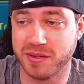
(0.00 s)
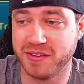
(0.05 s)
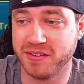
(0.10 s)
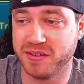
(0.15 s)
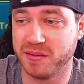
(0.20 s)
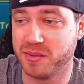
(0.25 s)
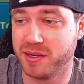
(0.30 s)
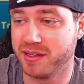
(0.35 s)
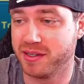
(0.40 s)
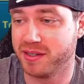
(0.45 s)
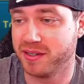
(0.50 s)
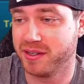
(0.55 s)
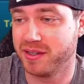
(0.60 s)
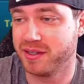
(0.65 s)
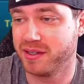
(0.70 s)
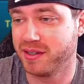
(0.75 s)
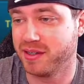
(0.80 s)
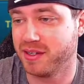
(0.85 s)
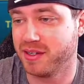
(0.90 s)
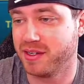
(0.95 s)
PvP.
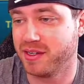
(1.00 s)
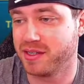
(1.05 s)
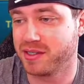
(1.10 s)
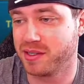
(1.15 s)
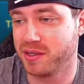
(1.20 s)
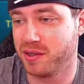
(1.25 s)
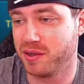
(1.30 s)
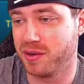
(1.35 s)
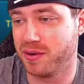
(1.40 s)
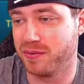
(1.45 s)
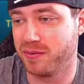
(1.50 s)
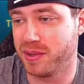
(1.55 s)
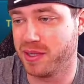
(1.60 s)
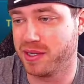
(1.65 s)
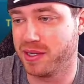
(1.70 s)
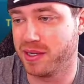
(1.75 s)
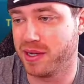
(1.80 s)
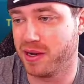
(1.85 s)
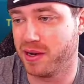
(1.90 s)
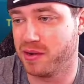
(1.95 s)
So if we
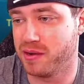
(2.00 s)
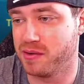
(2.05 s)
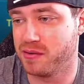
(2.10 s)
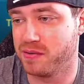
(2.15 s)
go